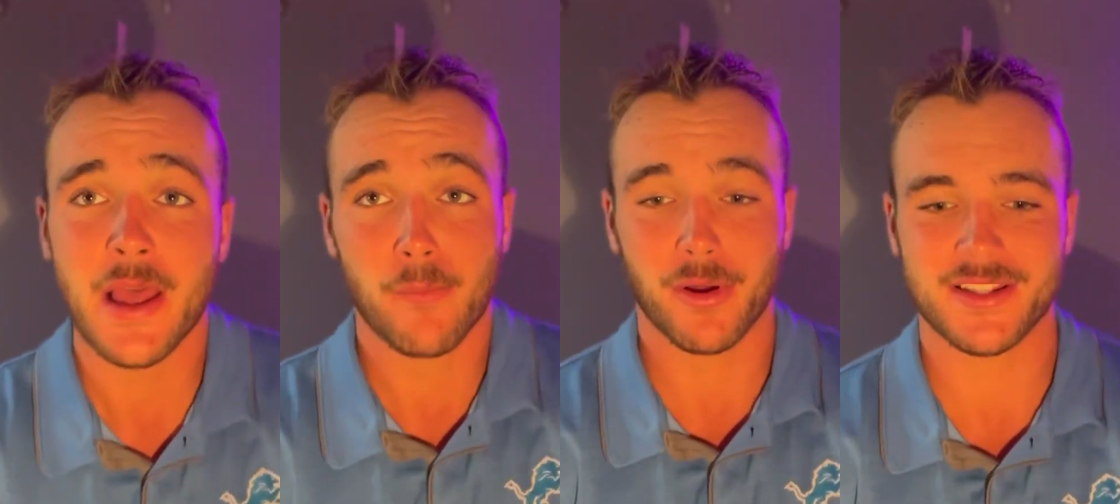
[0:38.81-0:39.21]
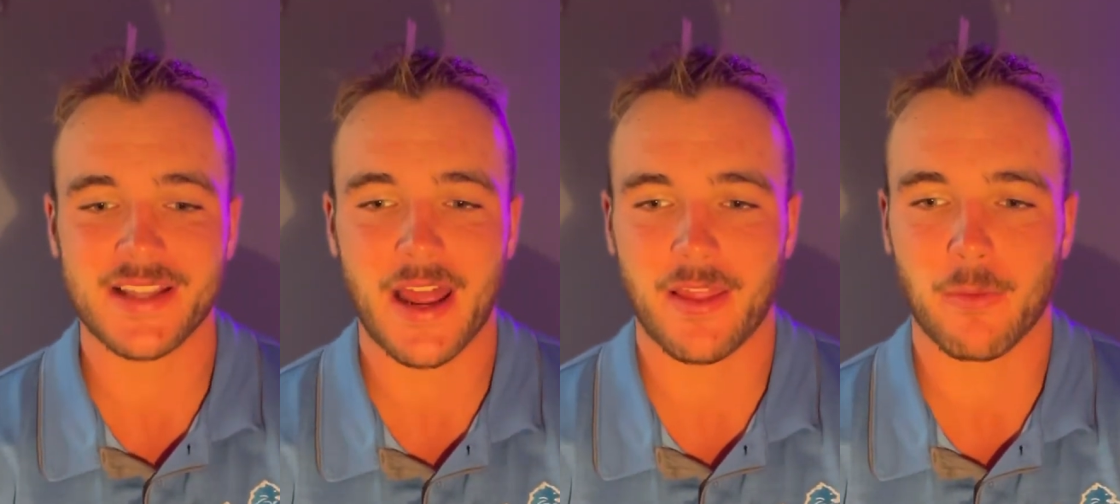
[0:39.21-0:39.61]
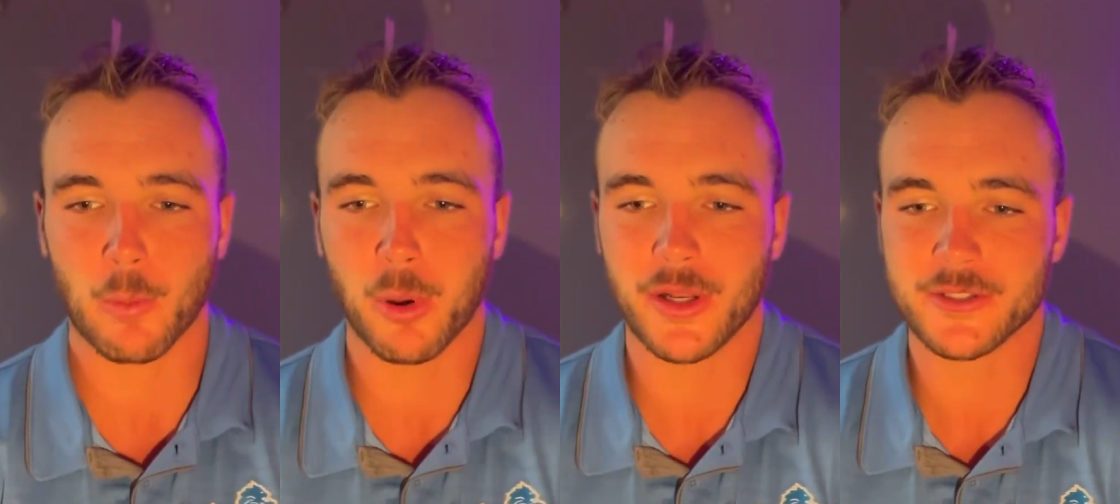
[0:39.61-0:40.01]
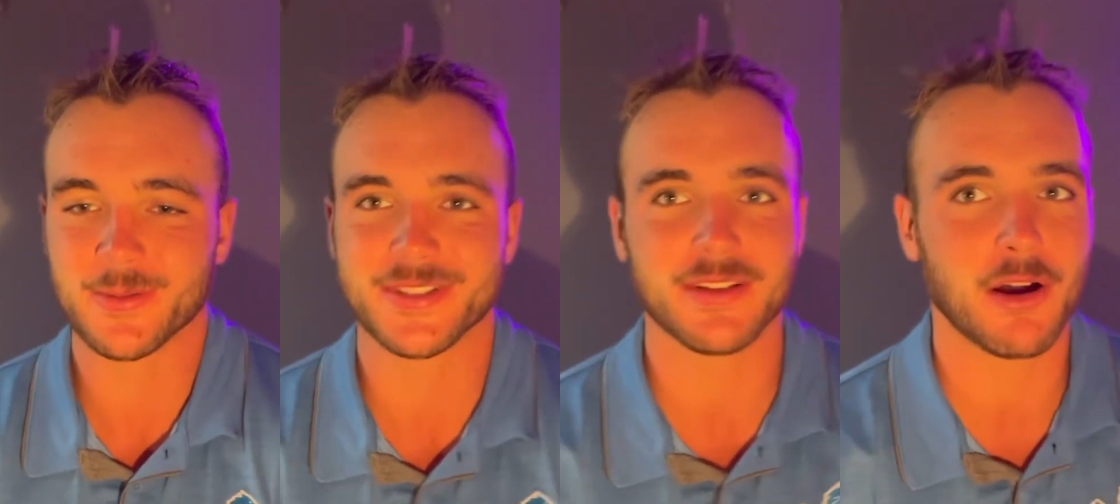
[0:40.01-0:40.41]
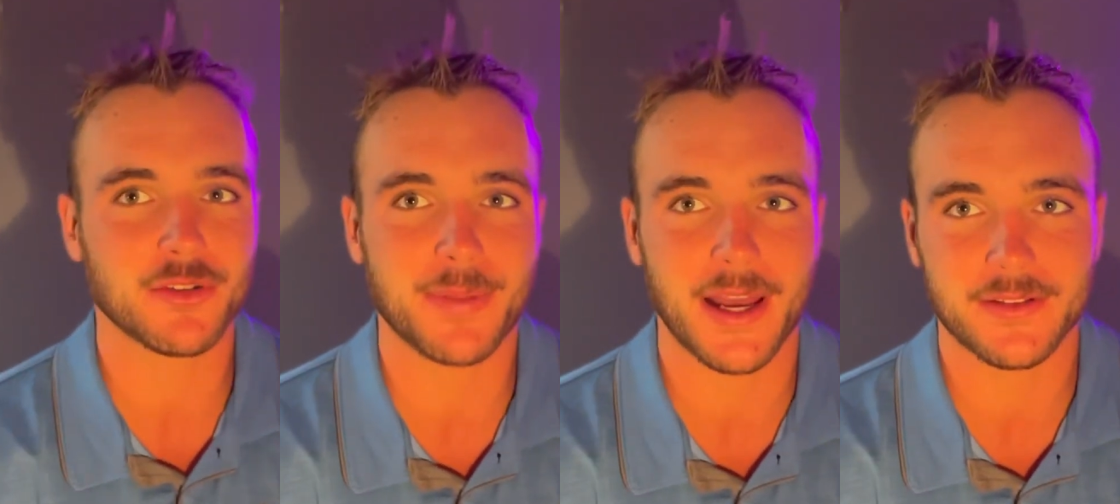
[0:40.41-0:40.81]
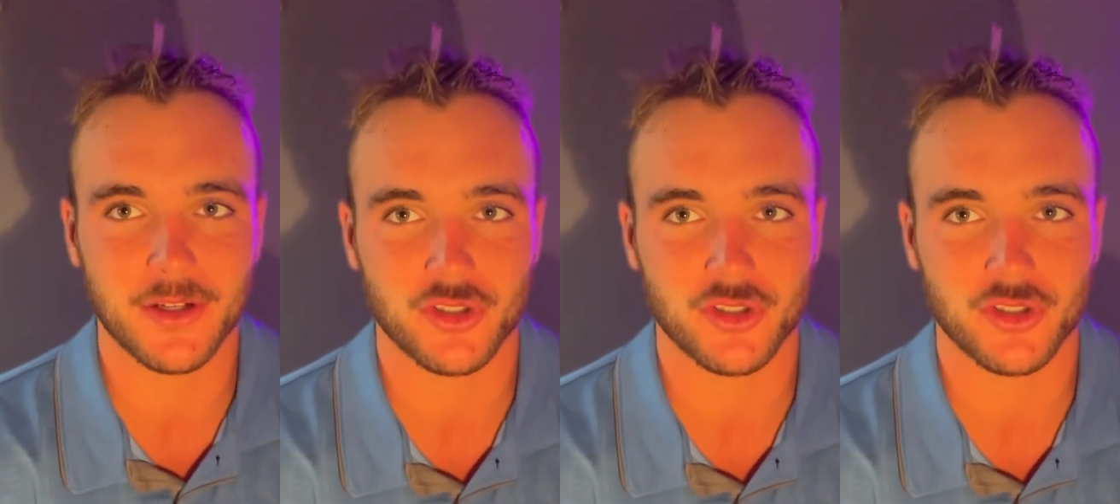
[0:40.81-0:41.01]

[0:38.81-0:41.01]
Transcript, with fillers: But it's not like we're putting some slouch back there.